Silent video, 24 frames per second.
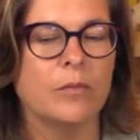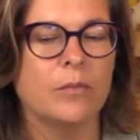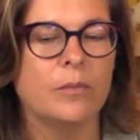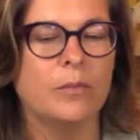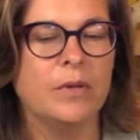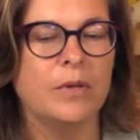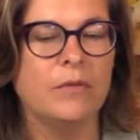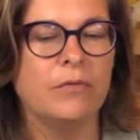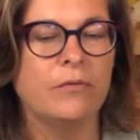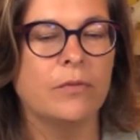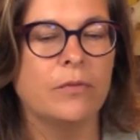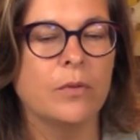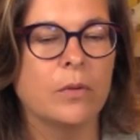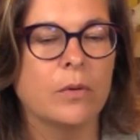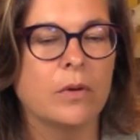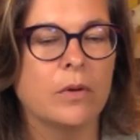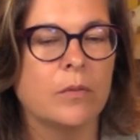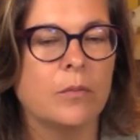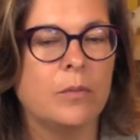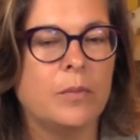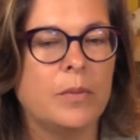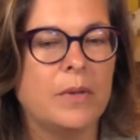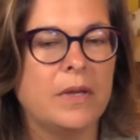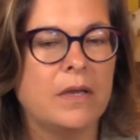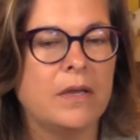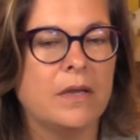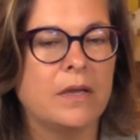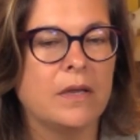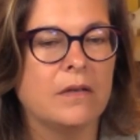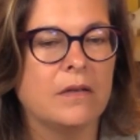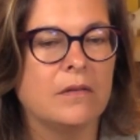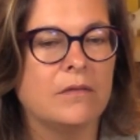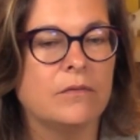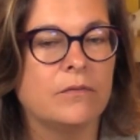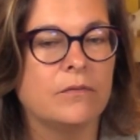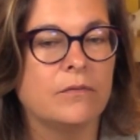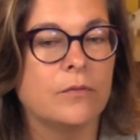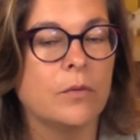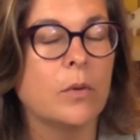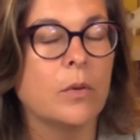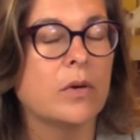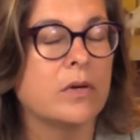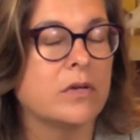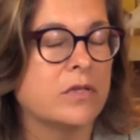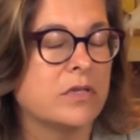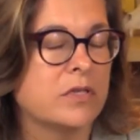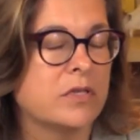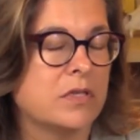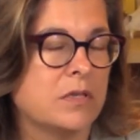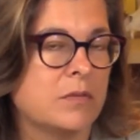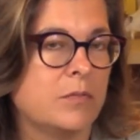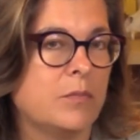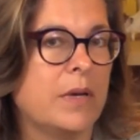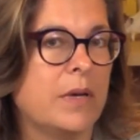being forced